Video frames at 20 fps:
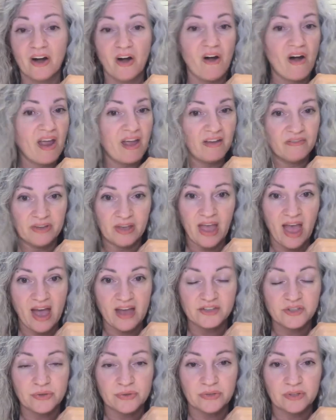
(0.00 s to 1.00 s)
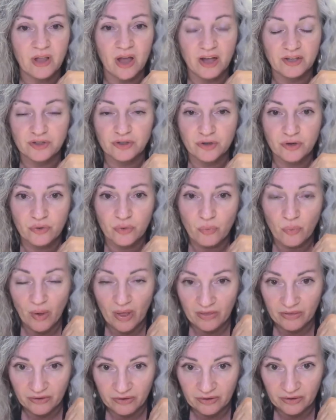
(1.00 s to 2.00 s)
our heavy astrological
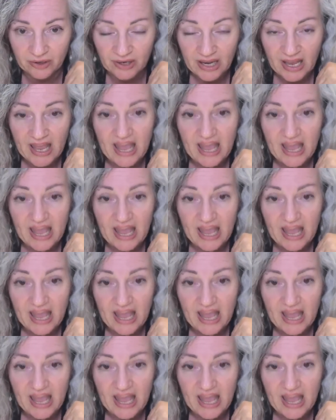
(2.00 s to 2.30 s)
weather.